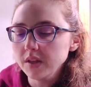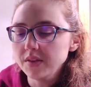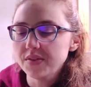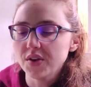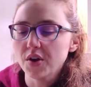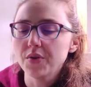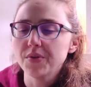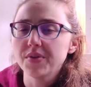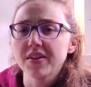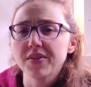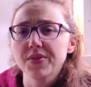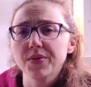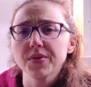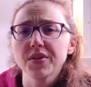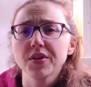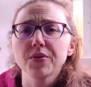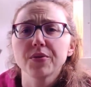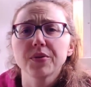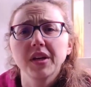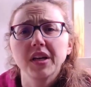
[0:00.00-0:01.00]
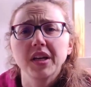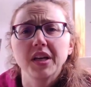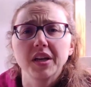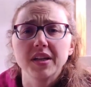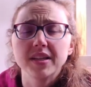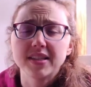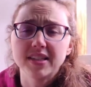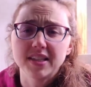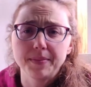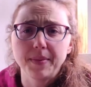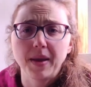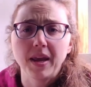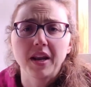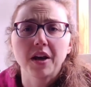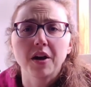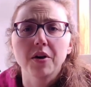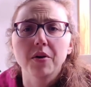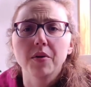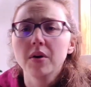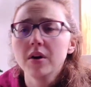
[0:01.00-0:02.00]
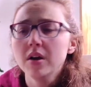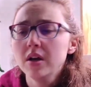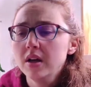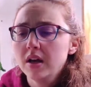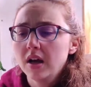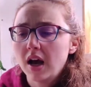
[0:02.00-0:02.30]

So this was a really good tomato.